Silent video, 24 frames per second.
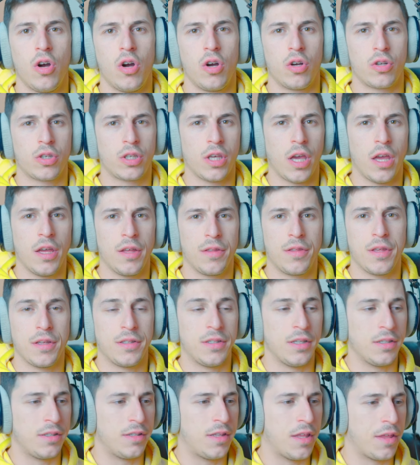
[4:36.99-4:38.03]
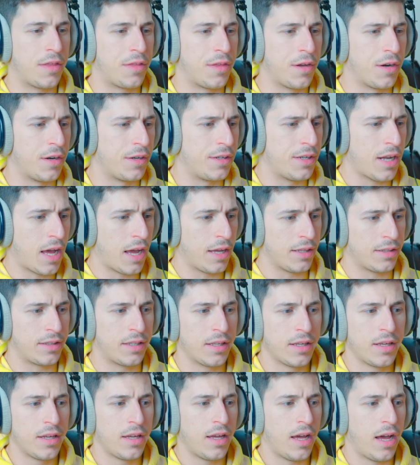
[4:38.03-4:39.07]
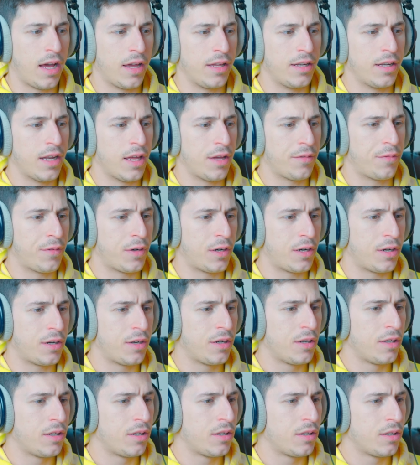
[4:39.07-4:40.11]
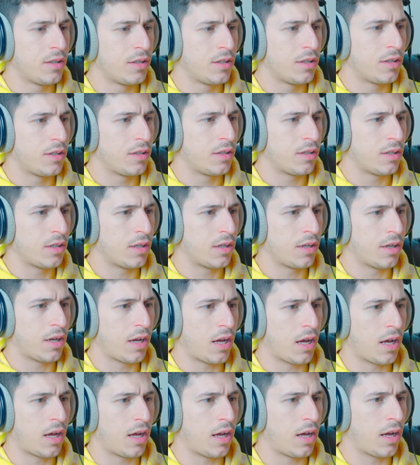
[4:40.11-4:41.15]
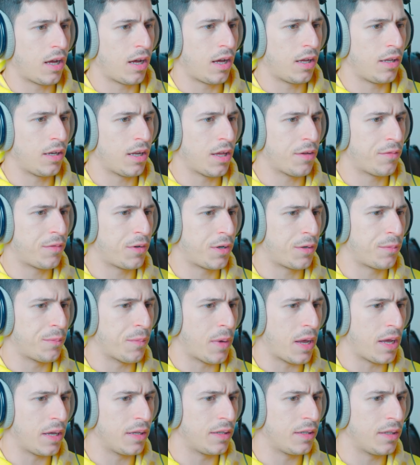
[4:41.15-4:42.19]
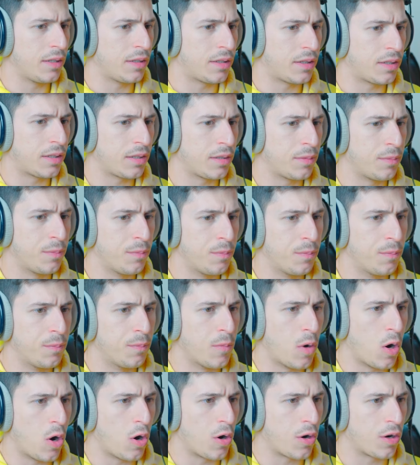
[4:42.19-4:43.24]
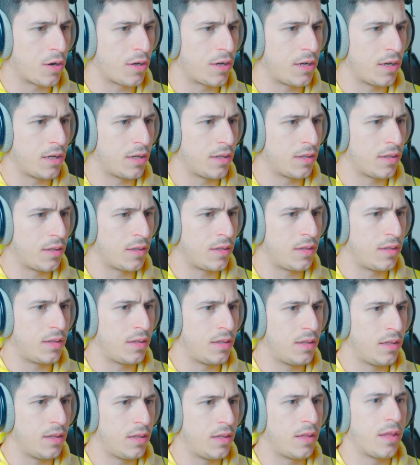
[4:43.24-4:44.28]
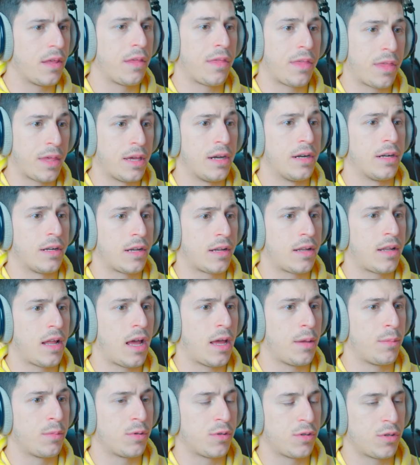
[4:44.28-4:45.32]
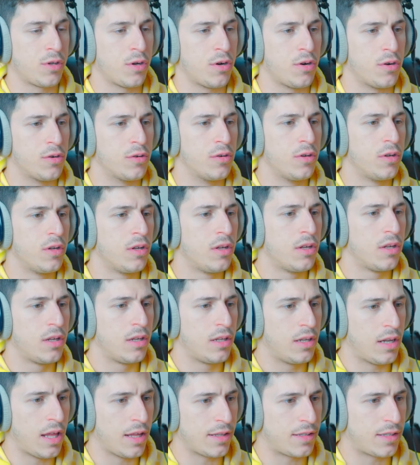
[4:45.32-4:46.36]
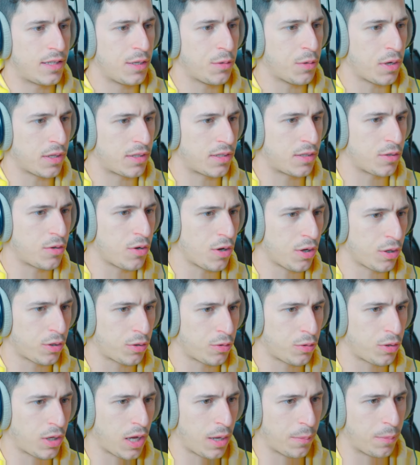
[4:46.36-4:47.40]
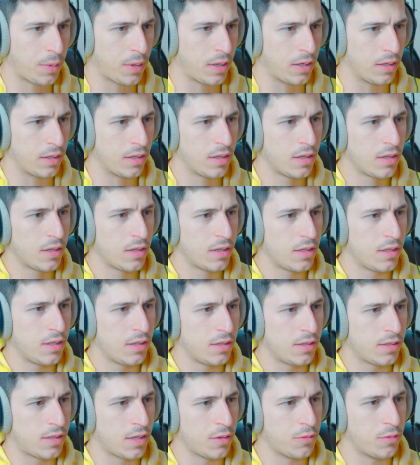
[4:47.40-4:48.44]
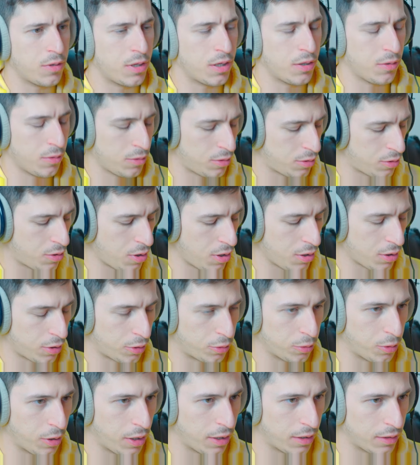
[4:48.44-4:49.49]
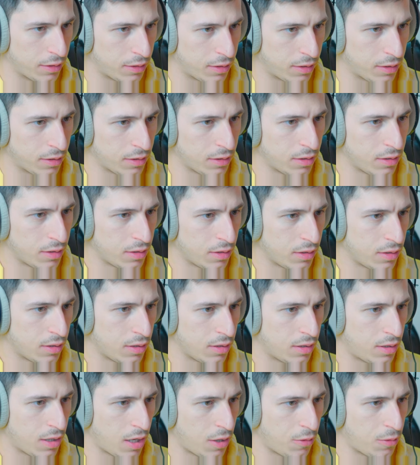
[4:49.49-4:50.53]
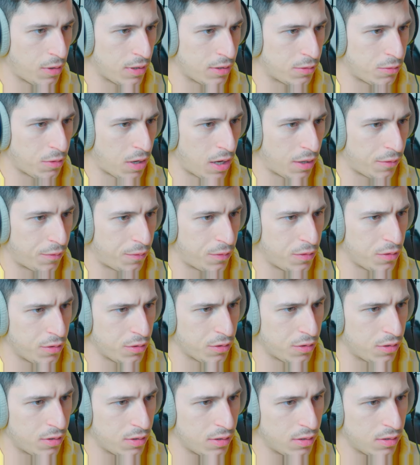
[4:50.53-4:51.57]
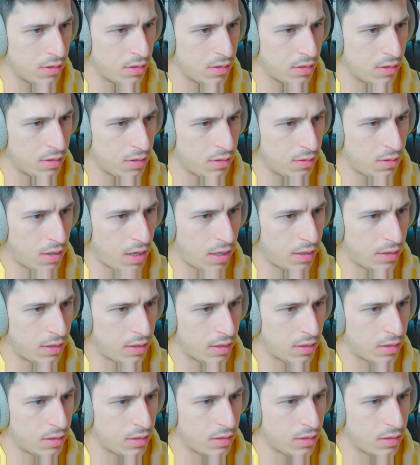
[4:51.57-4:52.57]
Okay, this is the third night. I never I never made it more than the third time, so let's see what's going to happen. Is the world going to end? There was one fuse, right?